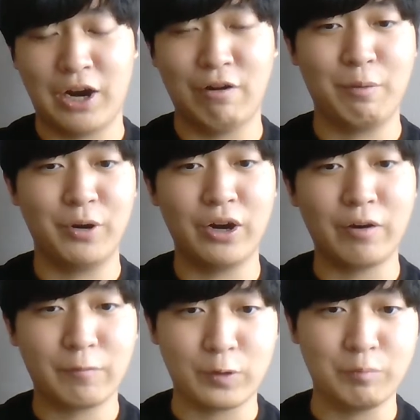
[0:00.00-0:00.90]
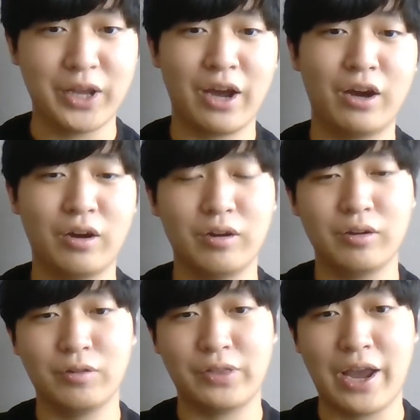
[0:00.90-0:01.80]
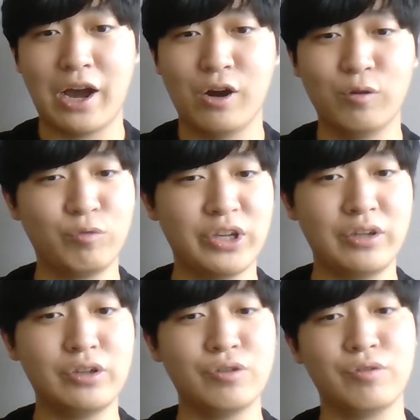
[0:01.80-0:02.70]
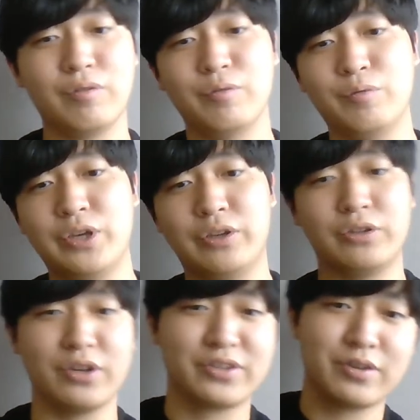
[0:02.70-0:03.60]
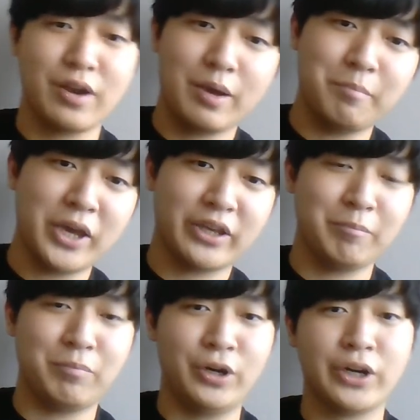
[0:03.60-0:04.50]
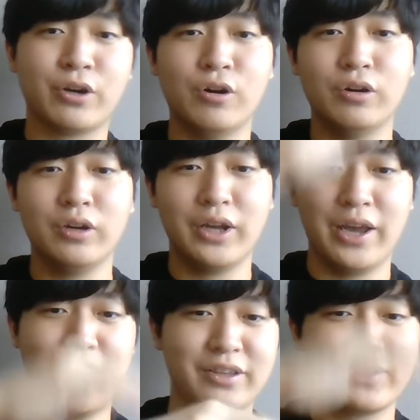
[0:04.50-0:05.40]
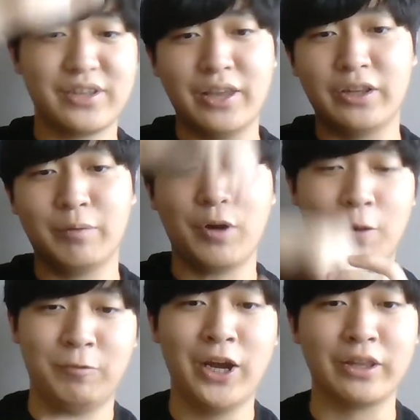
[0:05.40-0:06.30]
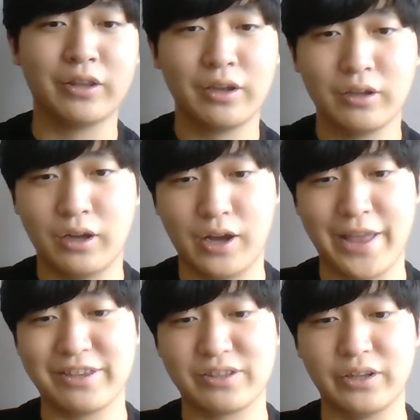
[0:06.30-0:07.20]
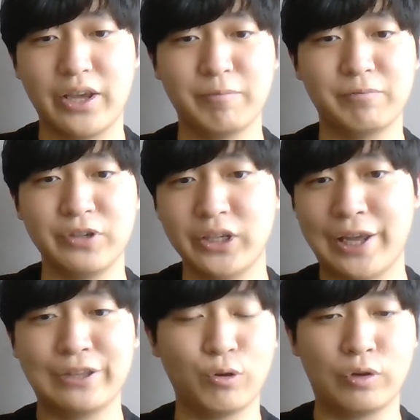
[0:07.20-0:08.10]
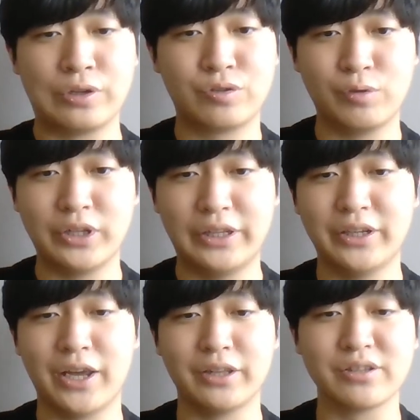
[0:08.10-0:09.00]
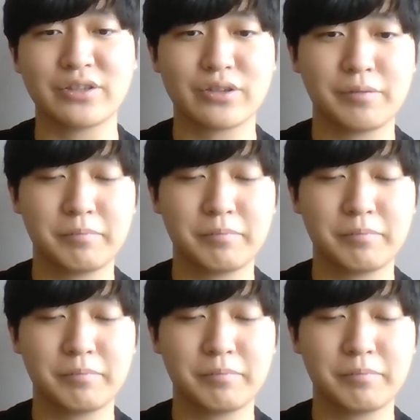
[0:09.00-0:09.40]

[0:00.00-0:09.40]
however, from now we just make it vertical and stand up upright. Hence the name VNAND or 3D NANDs.